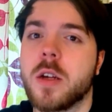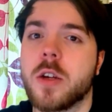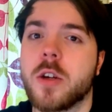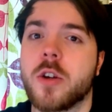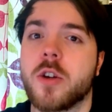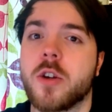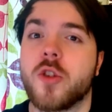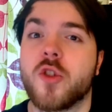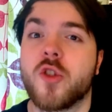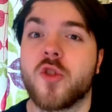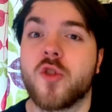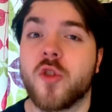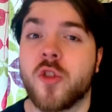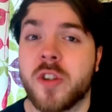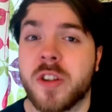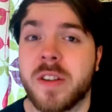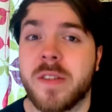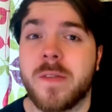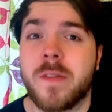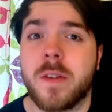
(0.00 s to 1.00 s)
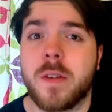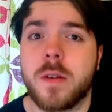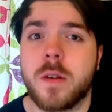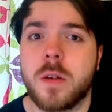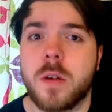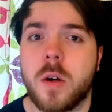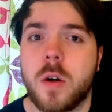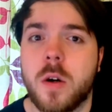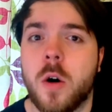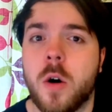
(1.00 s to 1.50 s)
constructive.
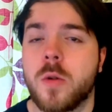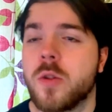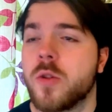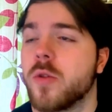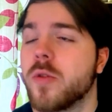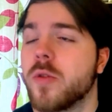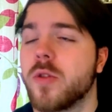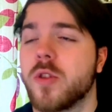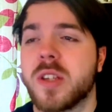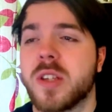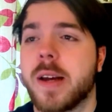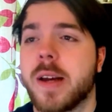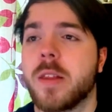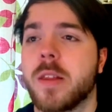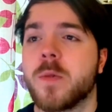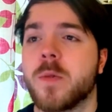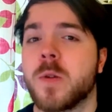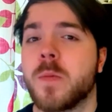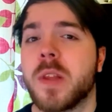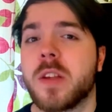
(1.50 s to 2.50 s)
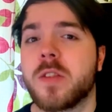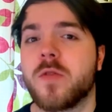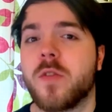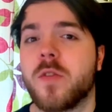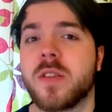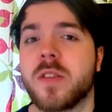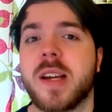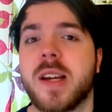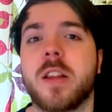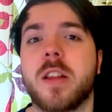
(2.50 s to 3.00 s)
Or don't just tell them something's wrong,
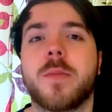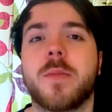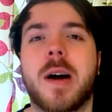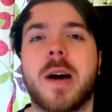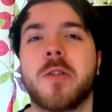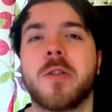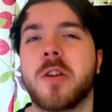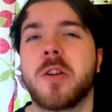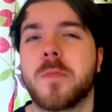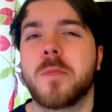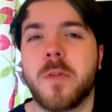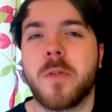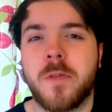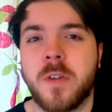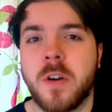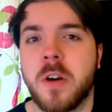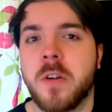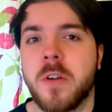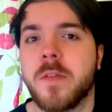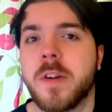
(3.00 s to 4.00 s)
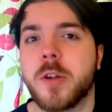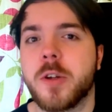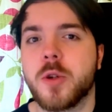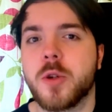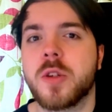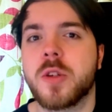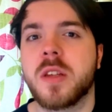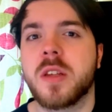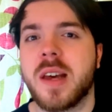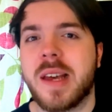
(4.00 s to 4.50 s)
tell them how you'd prefer it, just
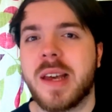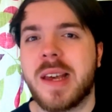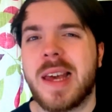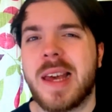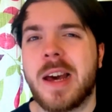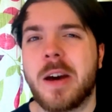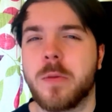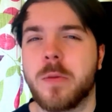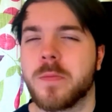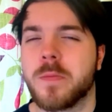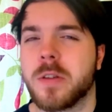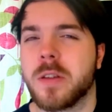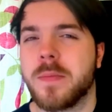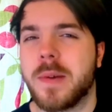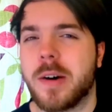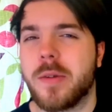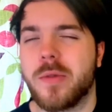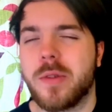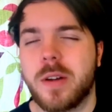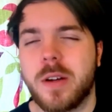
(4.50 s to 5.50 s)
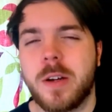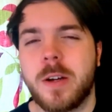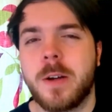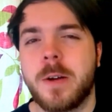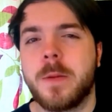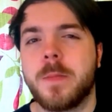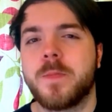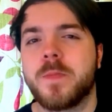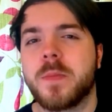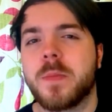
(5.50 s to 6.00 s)
so that it helps them out.
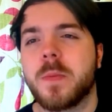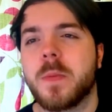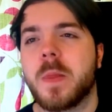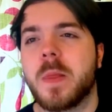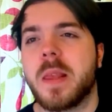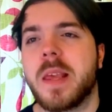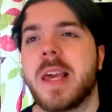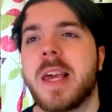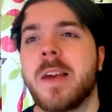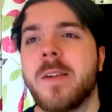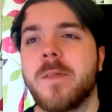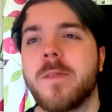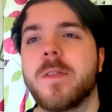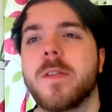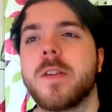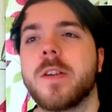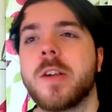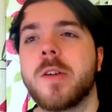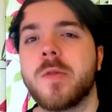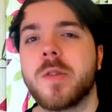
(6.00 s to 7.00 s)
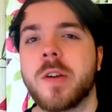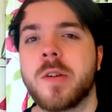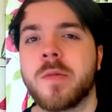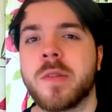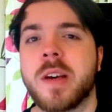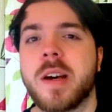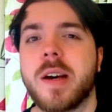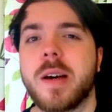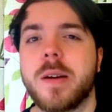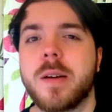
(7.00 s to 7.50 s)
If you do
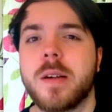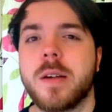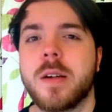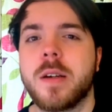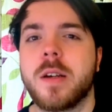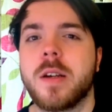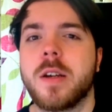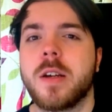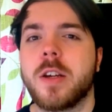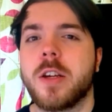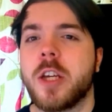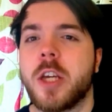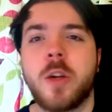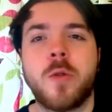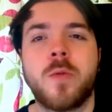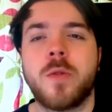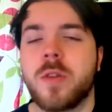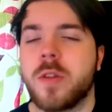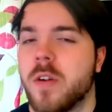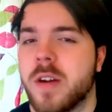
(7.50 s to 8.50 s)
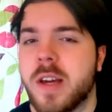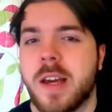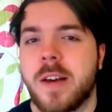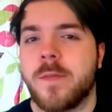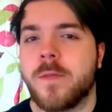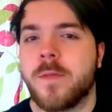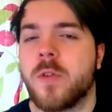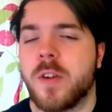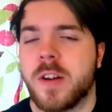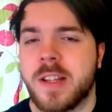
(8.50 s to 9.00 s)
that, you will not get
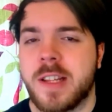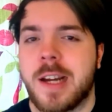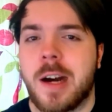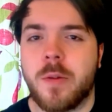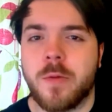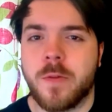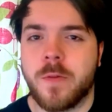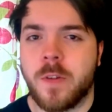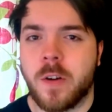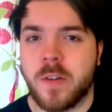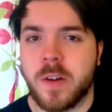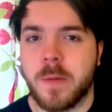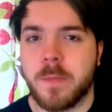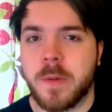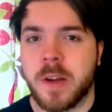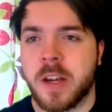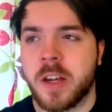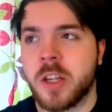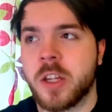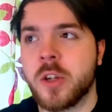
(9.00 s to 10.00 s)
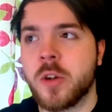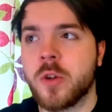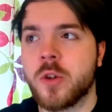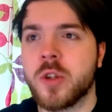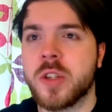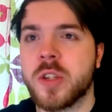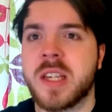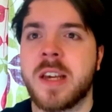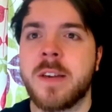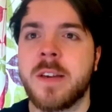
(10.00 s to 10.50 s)
voted down for it, because you're
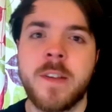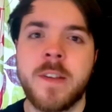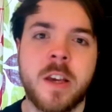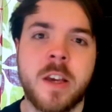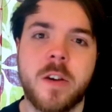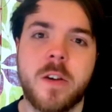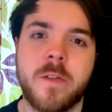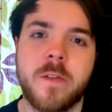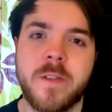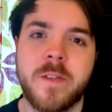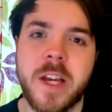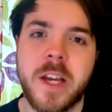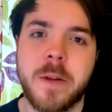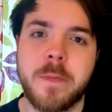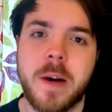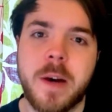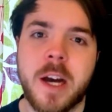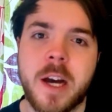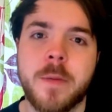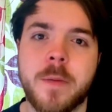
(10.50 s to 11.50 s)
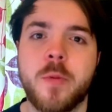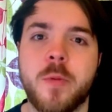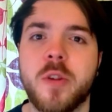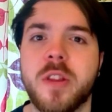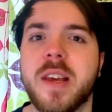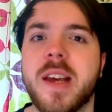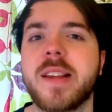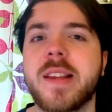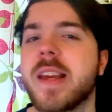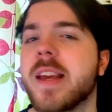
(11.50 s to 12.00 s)
just giving your feedback. But
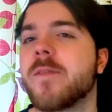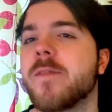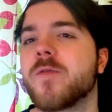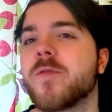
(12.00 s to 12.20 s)
then if,